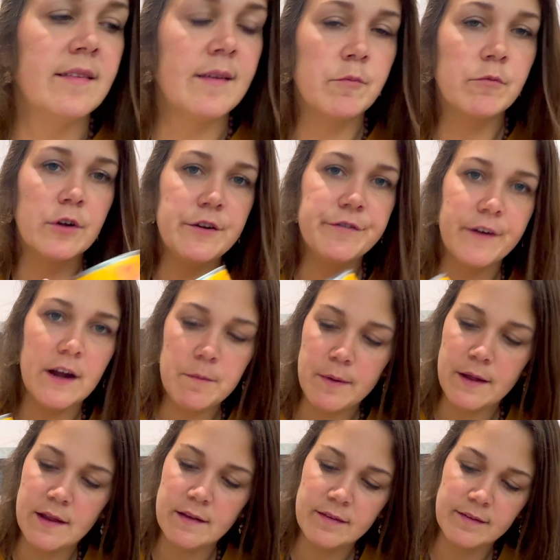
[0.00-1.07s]
some refried
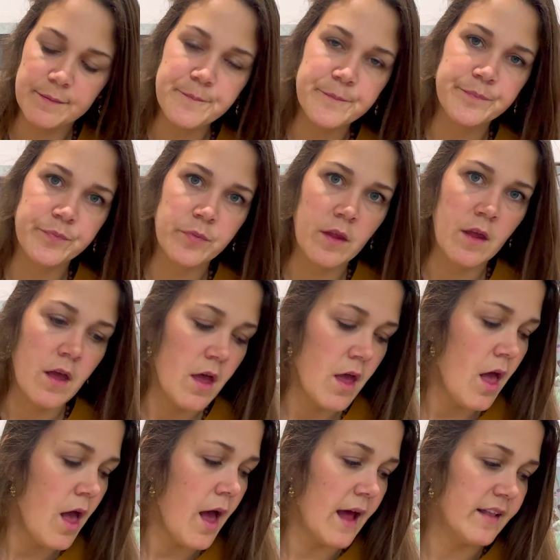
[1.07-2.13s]
beans,
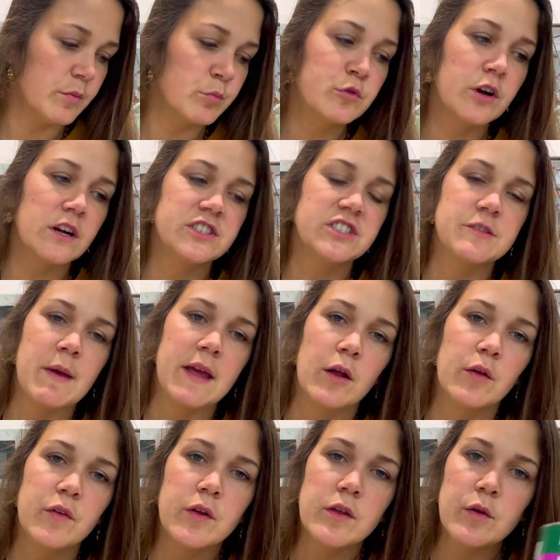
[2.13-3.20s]
and some crushed
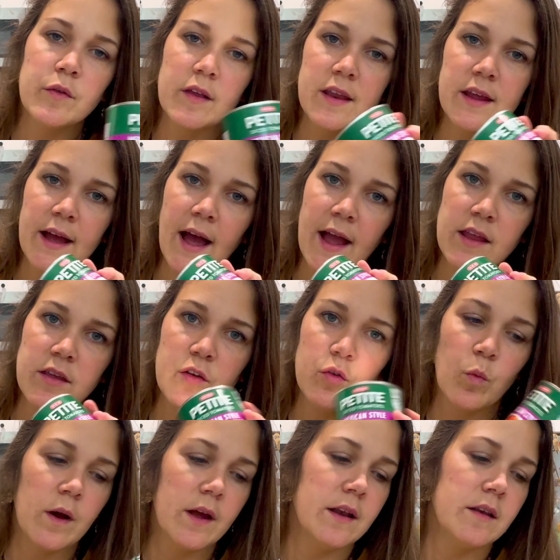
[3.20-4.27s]
tomatoes. You can use any kind you
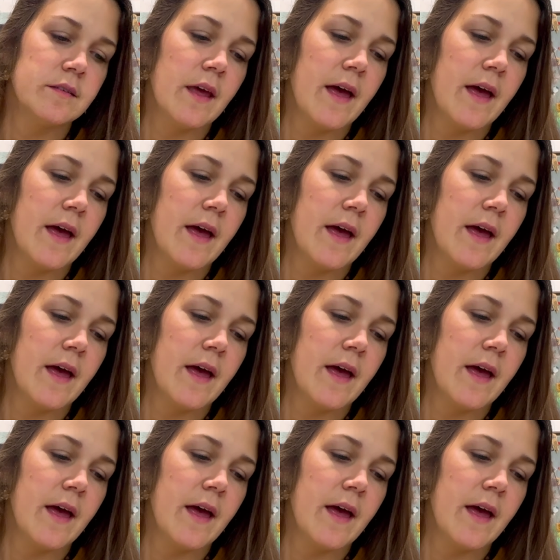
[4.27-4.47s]
want.